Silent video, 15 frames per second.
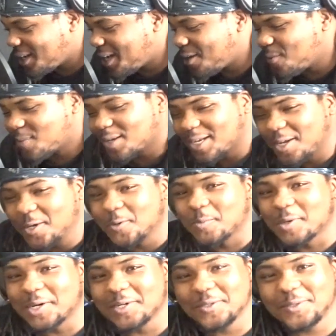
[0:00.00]
know down
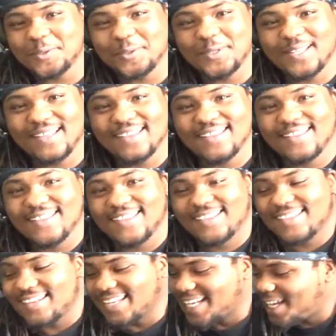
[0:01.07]
below, bro.
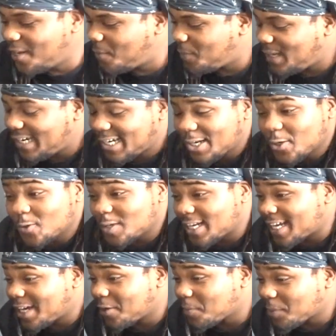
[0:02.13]
Let me
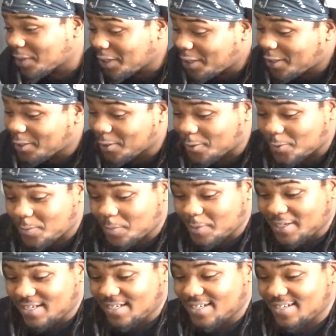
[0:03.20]
know down below,
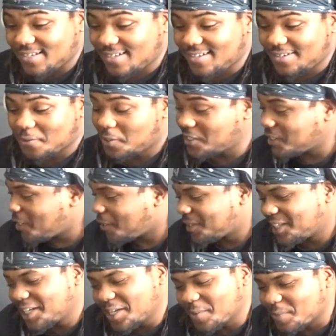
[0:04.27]
man. What
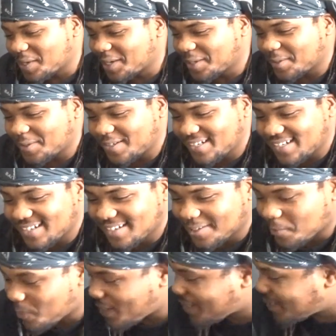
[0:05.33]
y'all think about
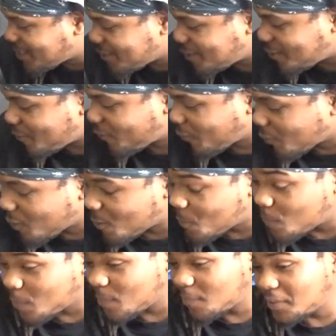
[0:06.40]
a message
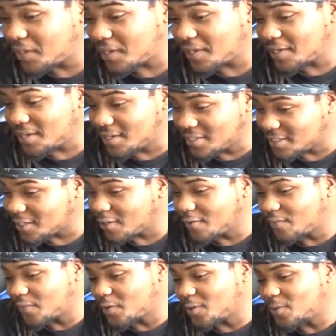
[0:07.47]
from a
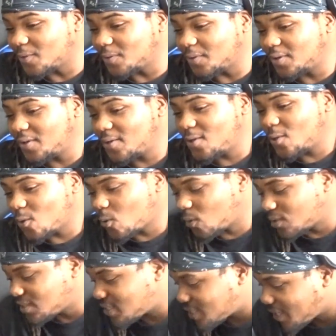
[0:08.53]
jail phone
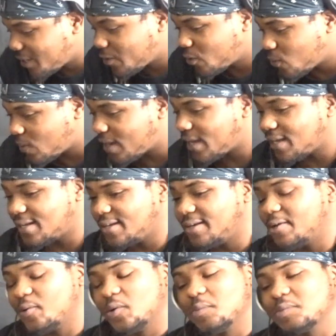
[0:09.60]
or Still
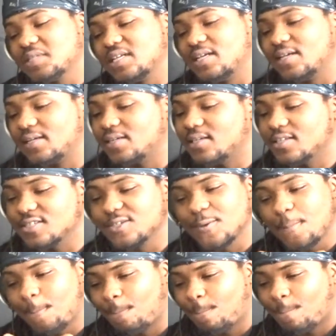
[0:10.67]
Wayne? You know what I'm saying?
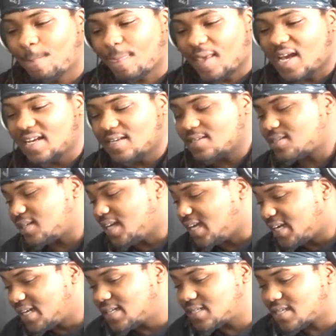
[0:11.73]
Because I done
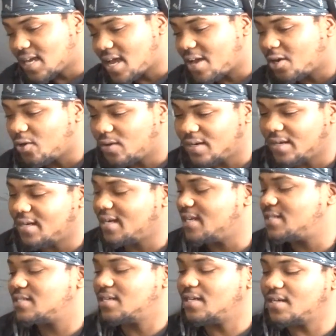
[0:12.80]
seen this title and
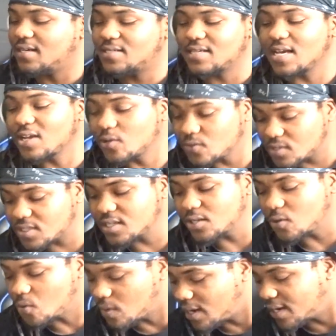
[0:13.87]
then I seen the title
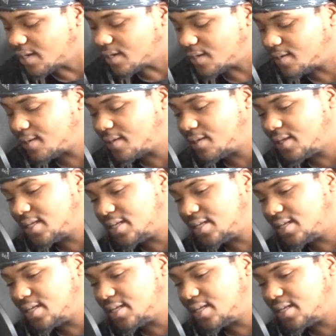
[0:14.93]
Still Wayne.